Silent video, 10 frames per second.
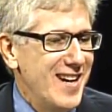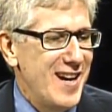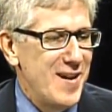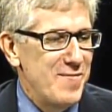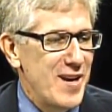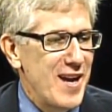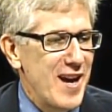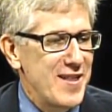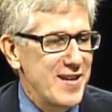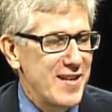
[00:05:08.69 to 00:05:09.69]
um, but
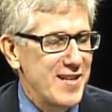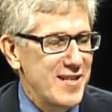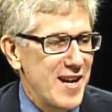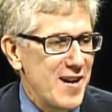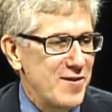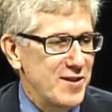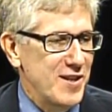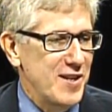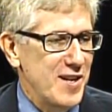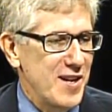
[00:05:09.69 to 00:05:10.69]
I, I, think they'd say I was
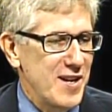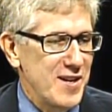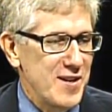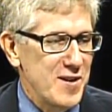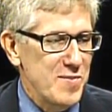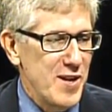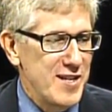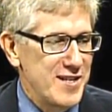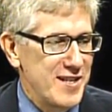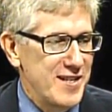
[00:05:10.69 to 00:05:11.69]
a, a
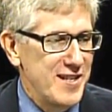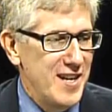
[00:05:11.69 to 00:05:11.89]
curmudgeon.